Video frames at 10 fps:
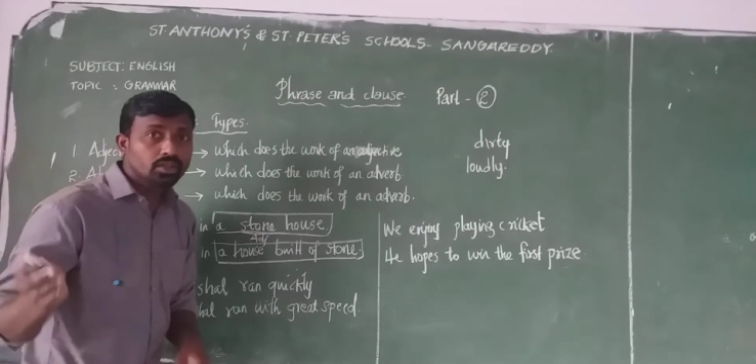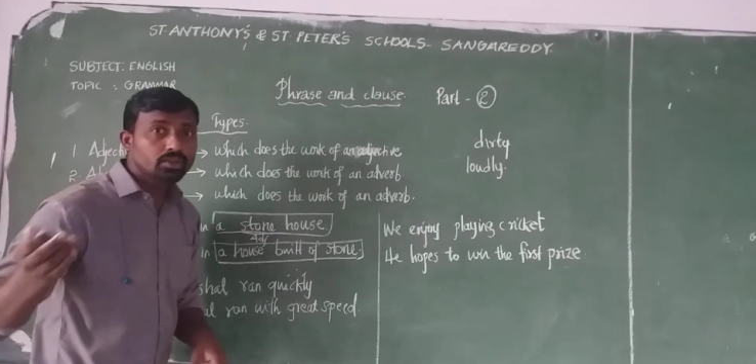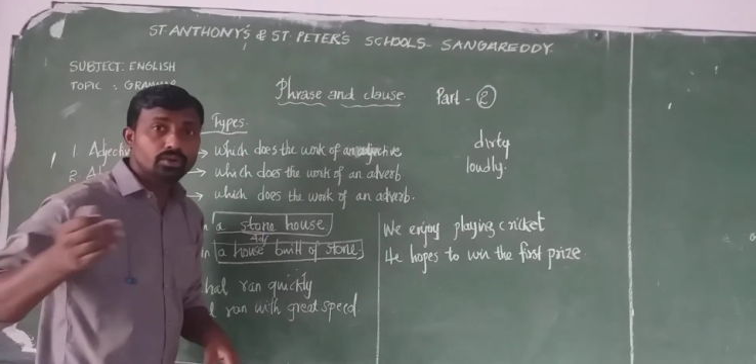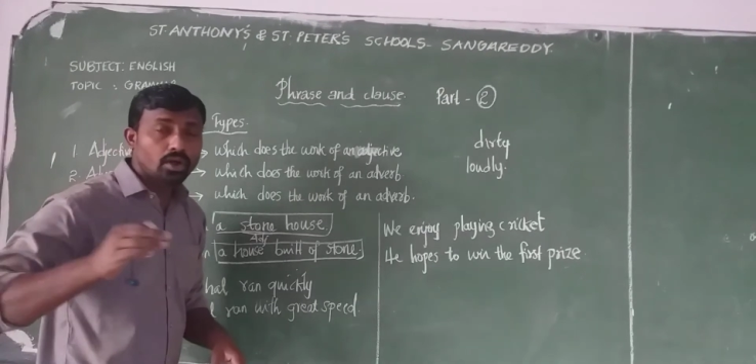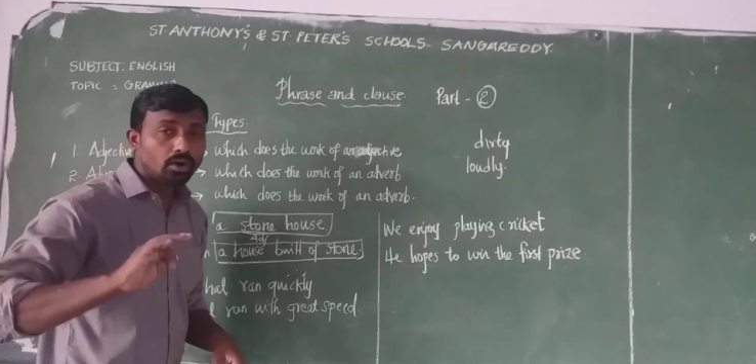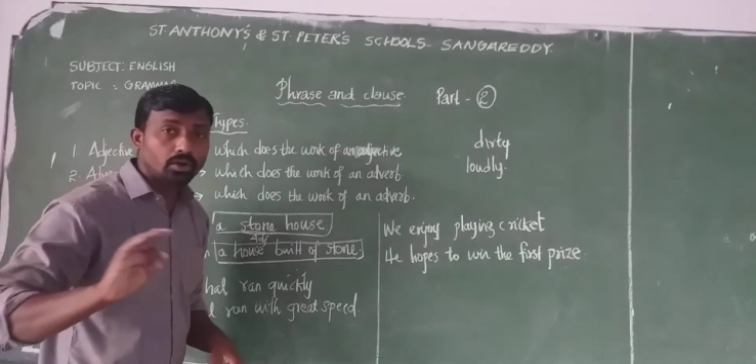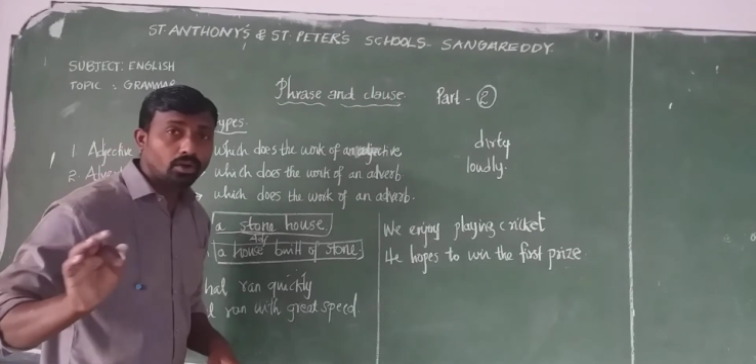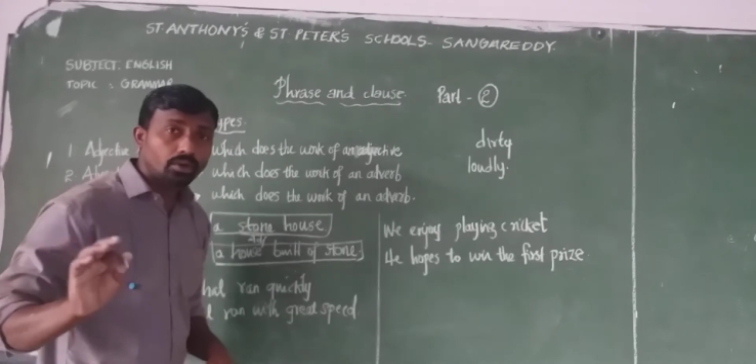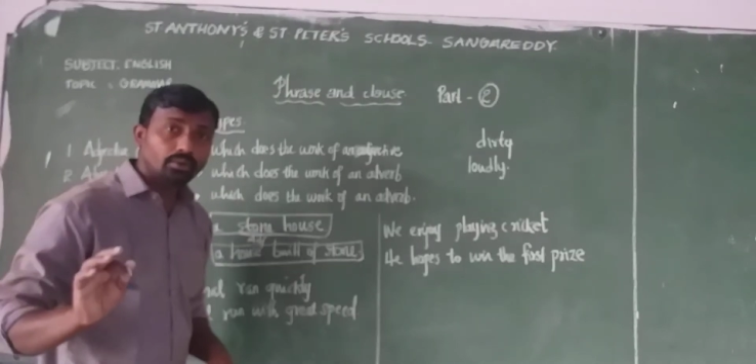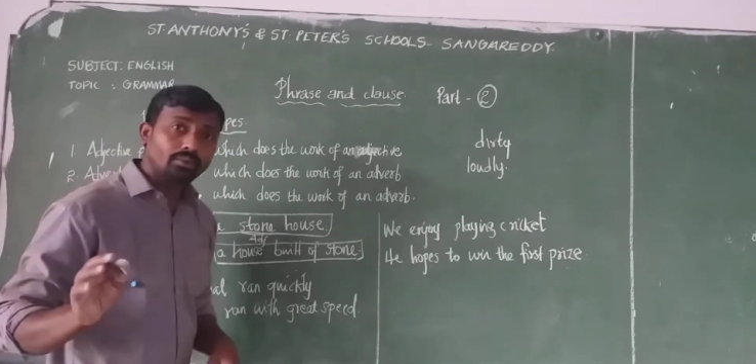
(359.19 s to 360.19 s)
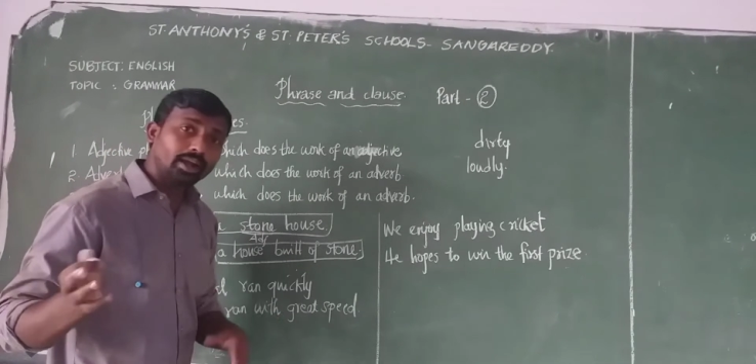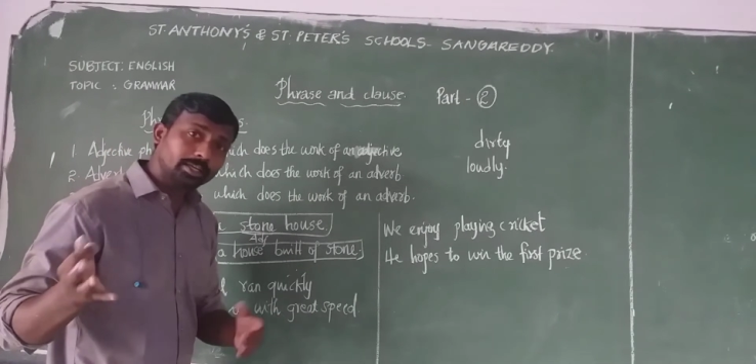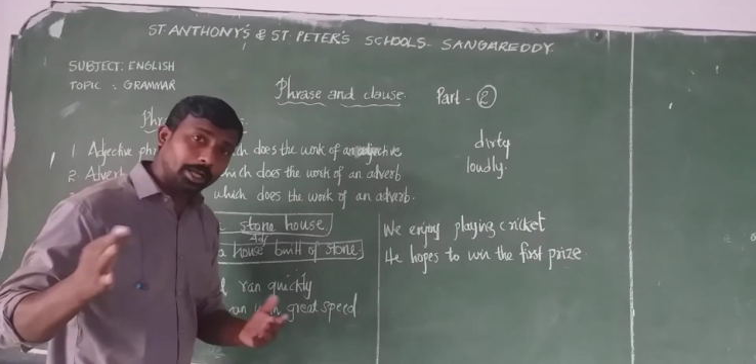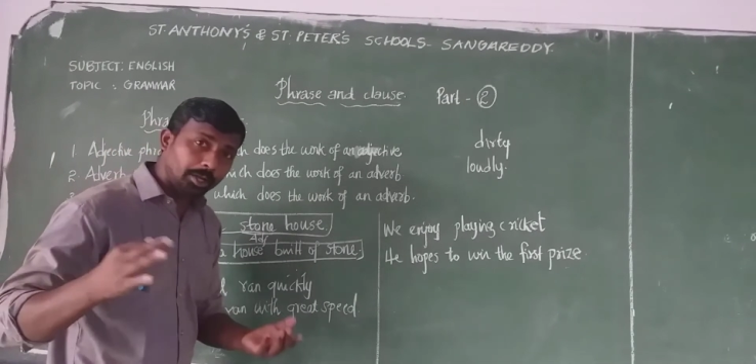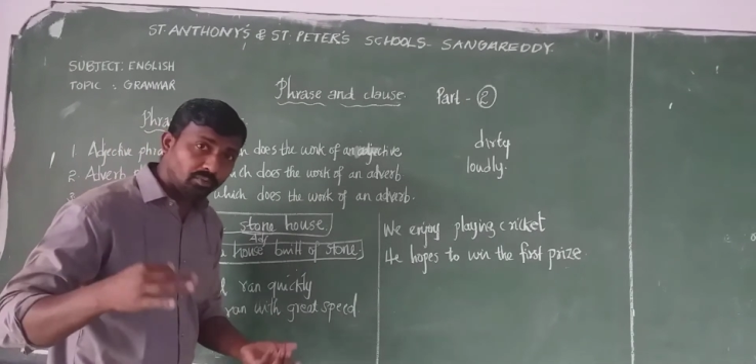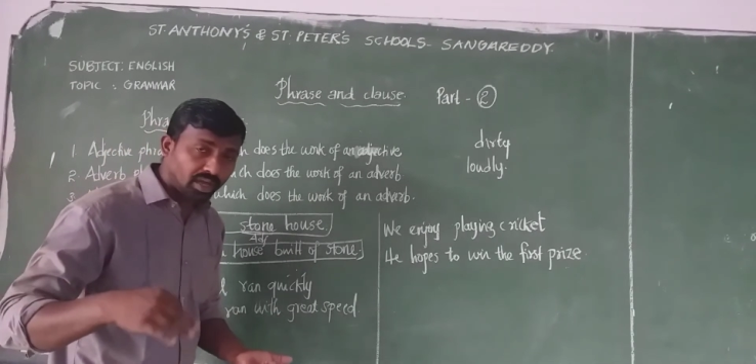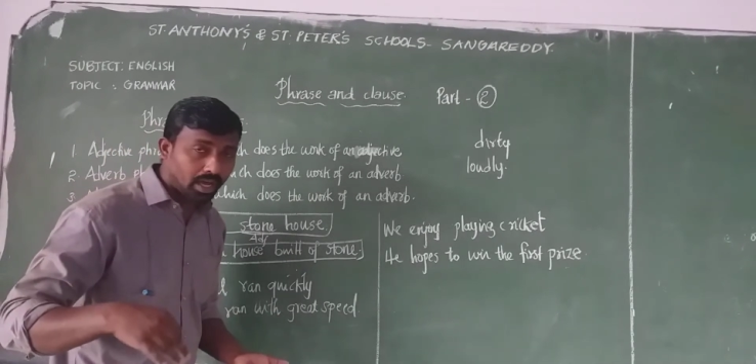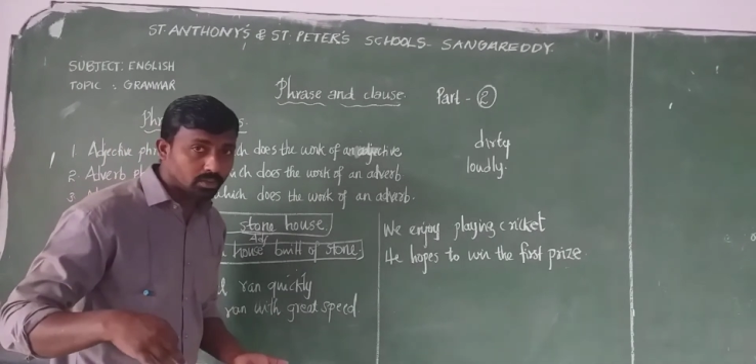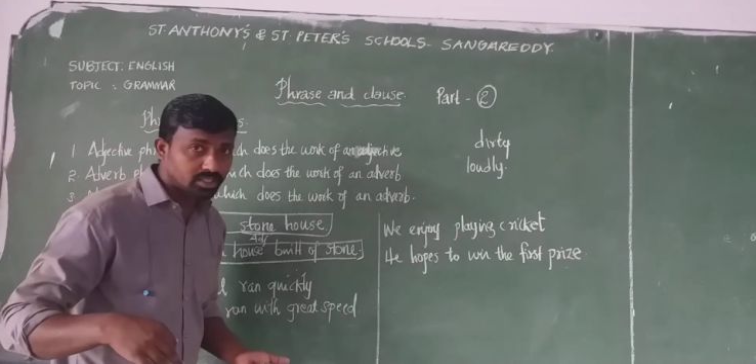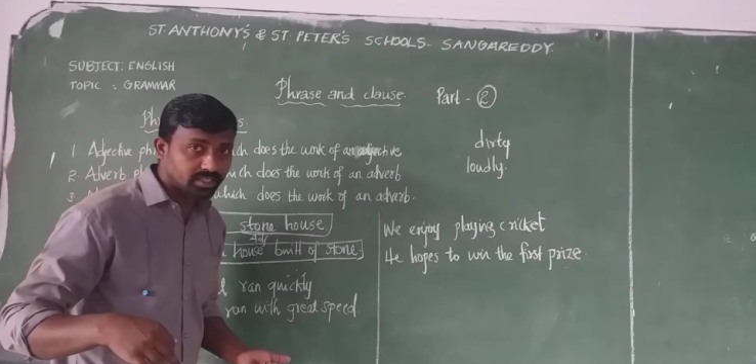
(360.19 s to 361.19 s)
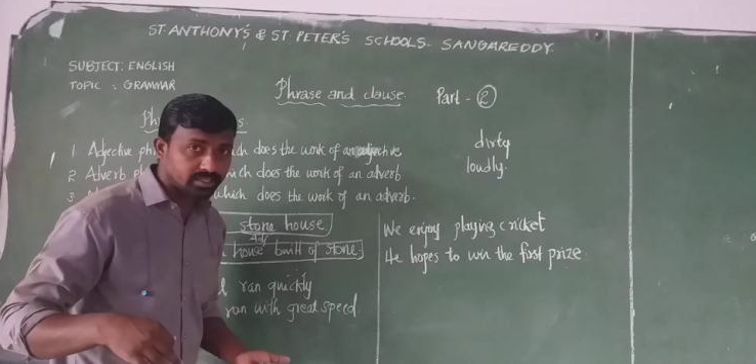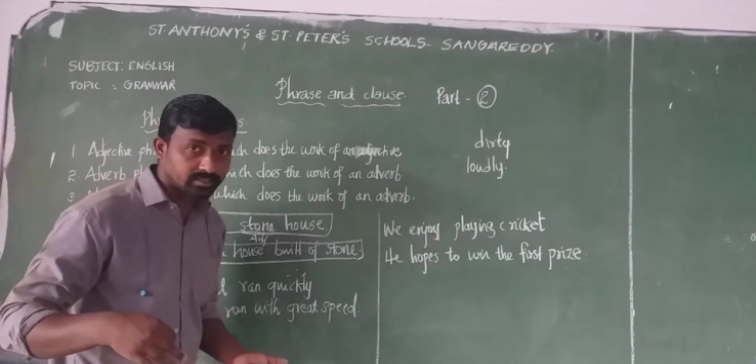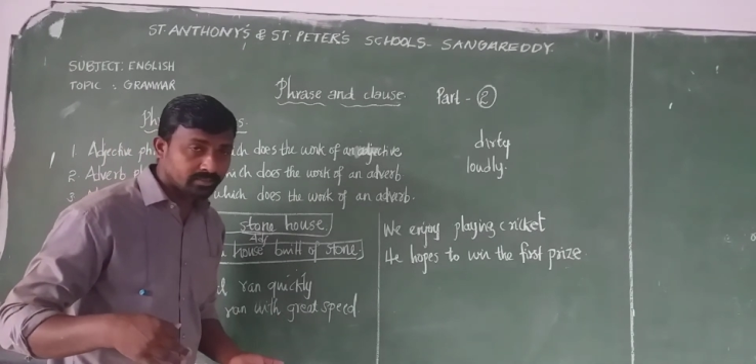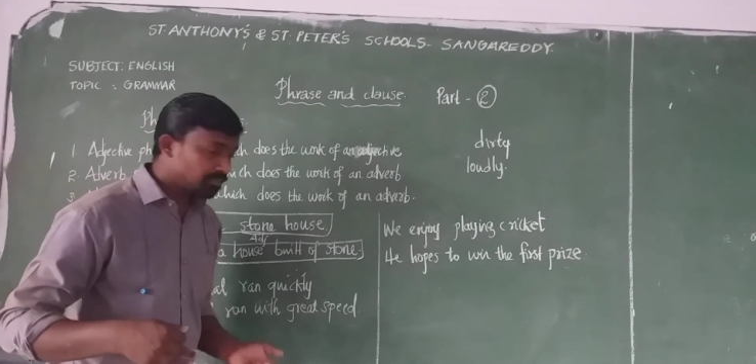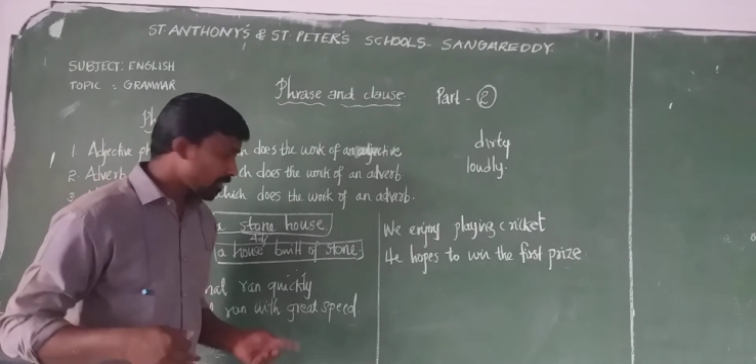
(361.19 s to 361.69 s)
you don't know what kind of a house it is.